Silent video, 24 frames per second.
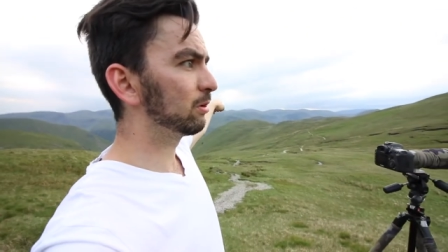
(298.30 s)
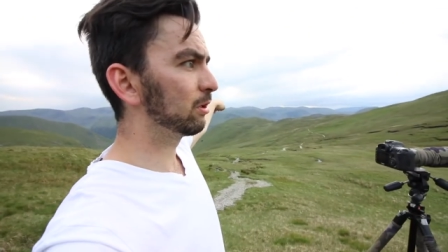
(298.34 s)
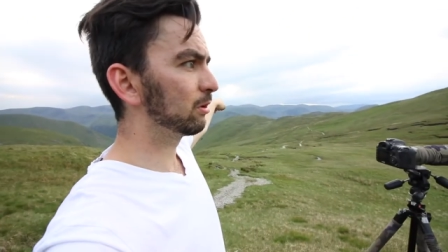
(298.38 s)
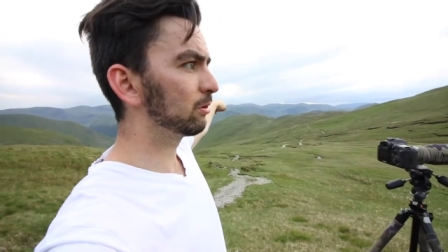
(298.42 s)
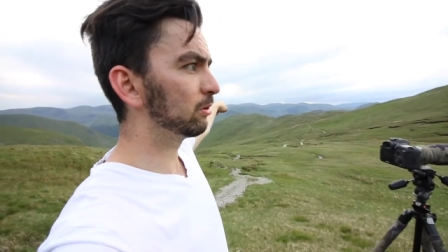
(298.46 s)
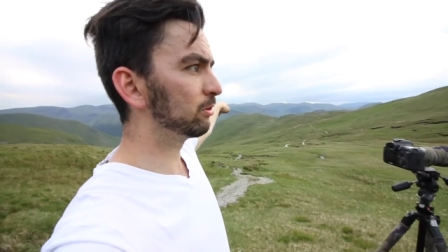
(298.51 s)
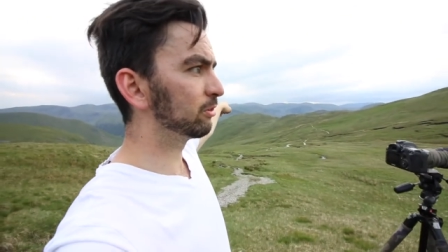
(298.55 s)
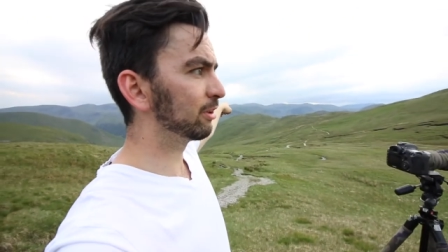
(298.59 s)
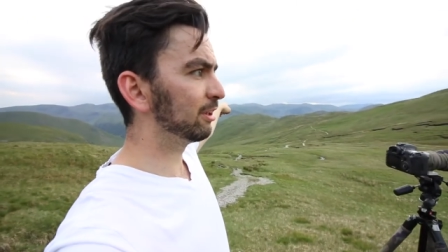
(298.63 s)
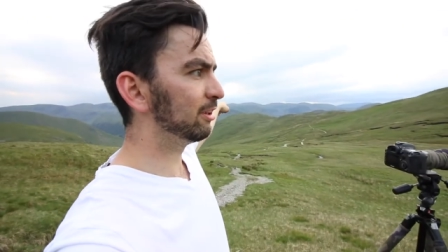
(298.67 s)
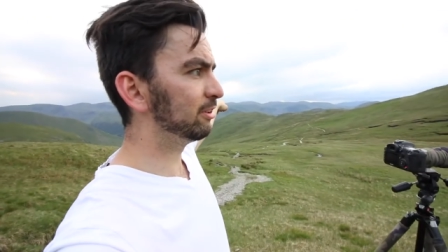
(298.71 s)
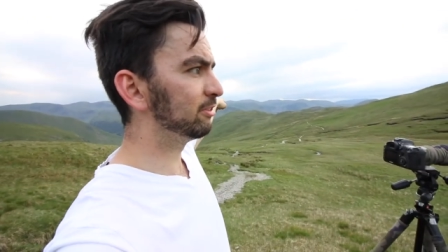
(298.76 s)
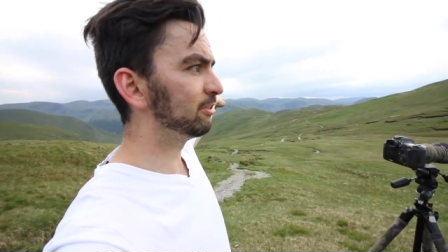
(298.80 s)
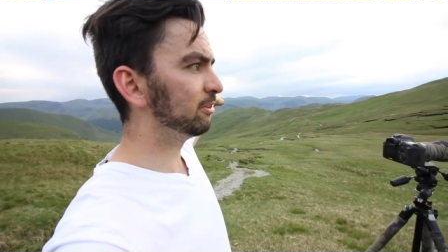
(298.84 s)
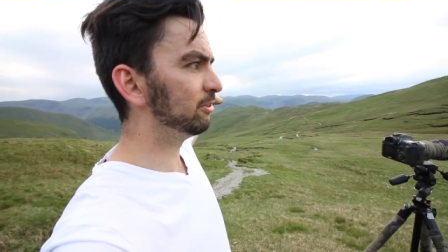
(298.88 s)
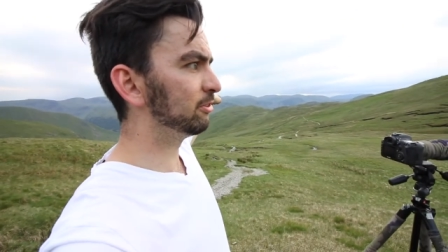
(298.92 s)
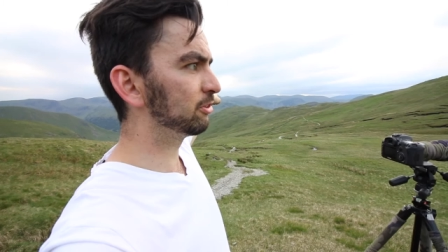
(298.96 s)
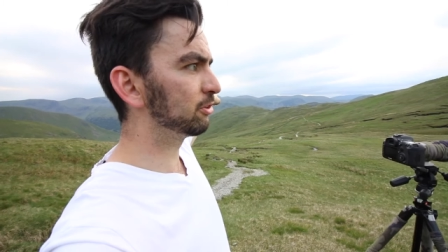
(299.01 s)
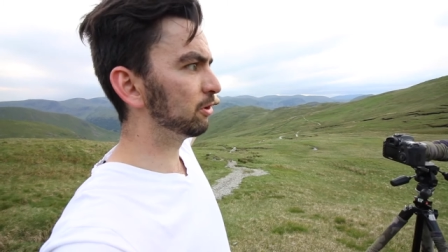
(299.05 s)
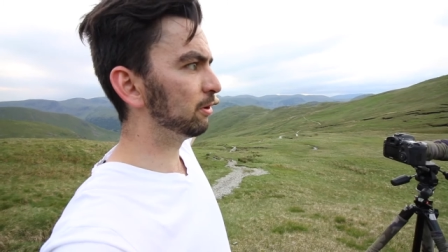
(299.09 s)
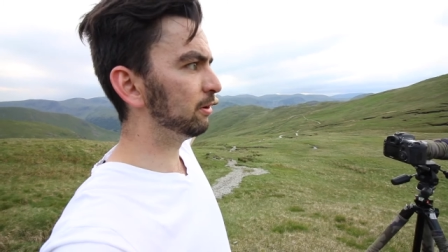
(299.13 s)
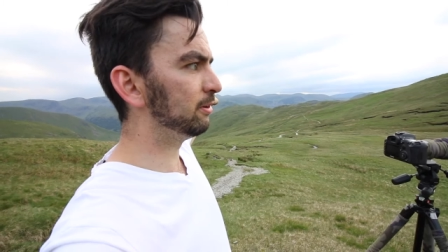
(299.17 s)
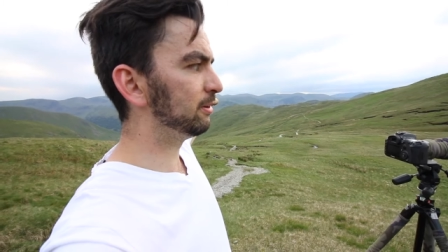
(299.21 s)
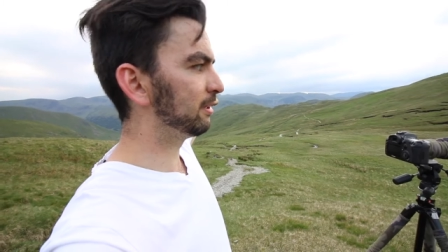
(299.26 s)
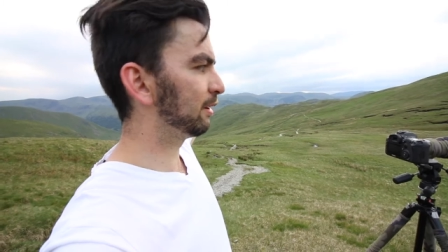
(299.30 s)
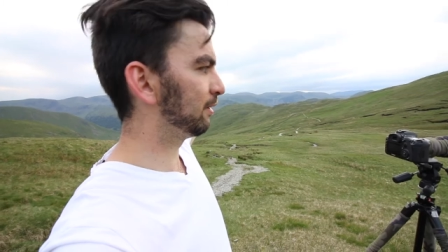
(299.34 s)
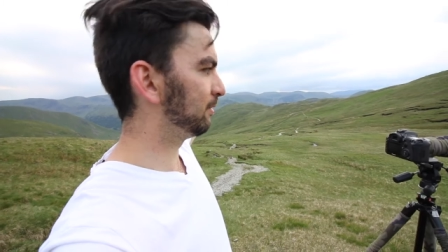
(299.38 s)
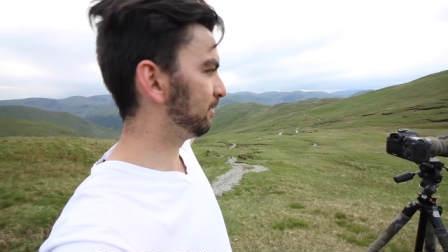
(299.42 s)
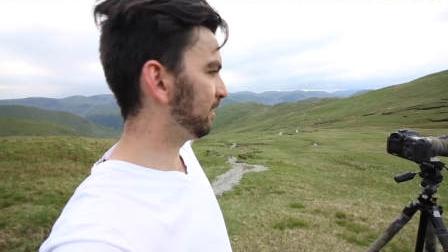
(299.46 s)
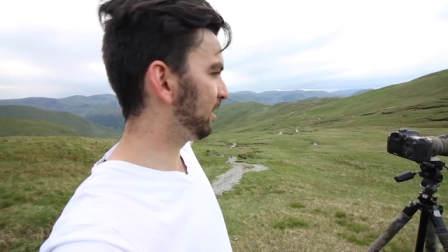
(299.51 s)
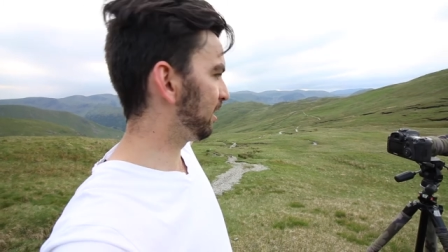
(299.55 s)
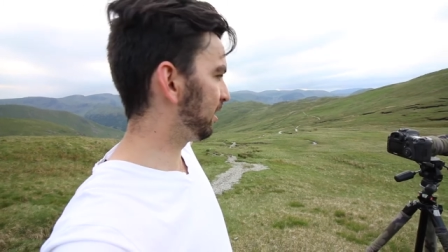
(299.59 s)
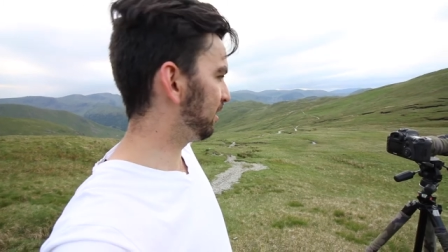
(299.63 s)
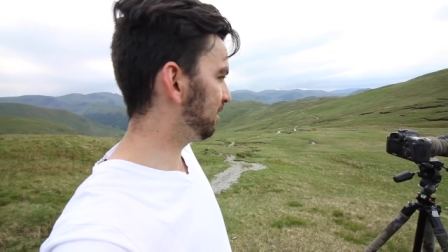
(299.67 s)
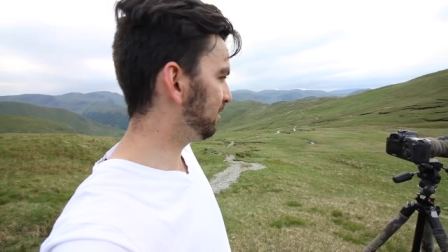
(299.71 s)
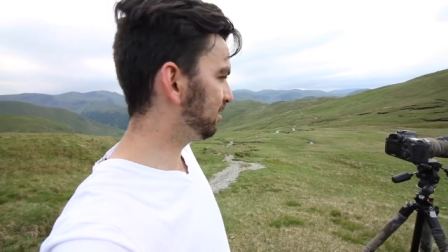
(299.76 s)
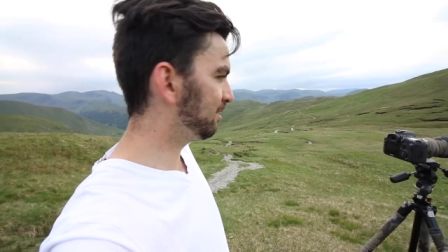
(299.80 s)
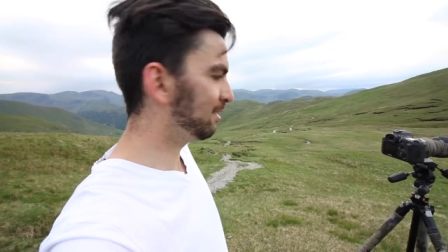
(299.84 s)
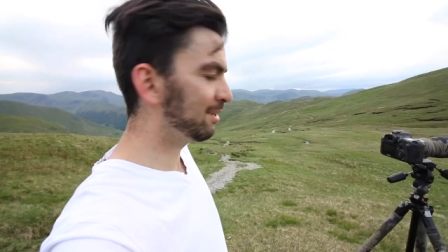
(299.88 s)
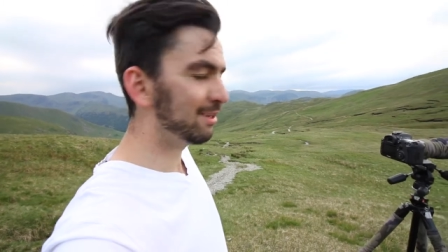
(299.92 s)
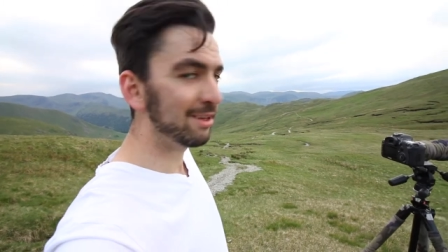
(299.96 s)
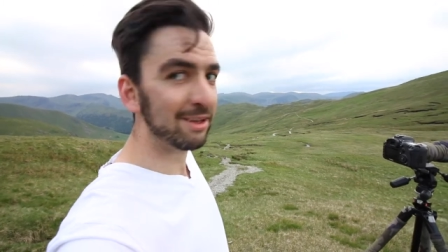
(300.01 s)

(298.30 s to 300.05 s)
Looks like the sun's going down there,